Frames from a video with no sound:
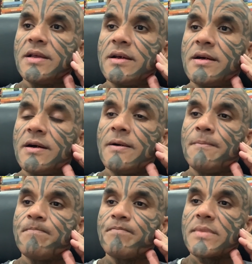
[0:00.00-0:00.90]

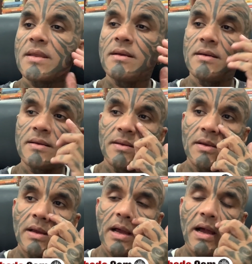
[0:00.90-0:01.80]
Um,
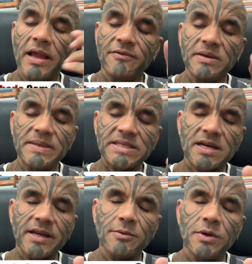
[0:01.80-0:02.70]
I will be
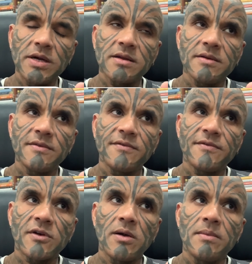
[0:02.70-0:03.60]
starting work
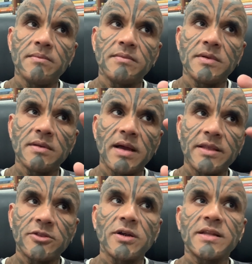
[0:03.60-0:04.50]
from, I
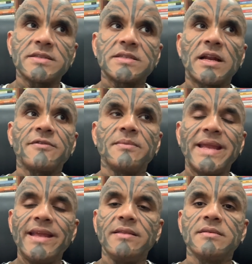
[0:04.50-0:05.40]
thought I'd start from
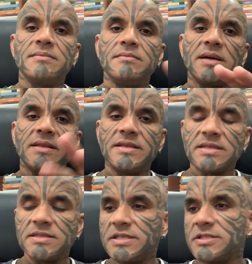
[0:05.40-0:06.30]
8th, but there's
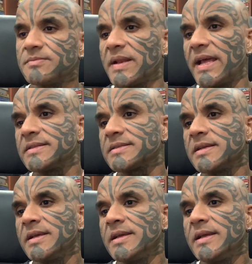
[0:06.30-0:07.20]
a change of plans.
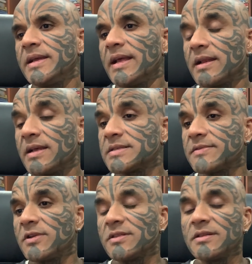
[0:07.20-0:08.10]
And last but
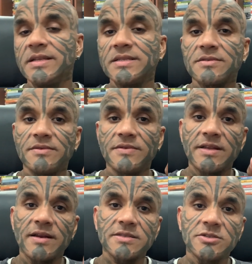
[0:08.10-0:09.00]
not least, with
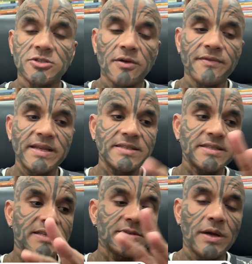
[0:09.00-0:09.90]
regards to job
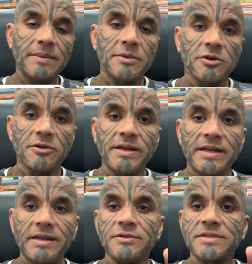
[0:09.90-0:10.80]
vacancies, I'm not going to
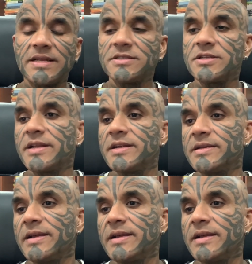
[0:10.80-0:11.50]
announce and share it.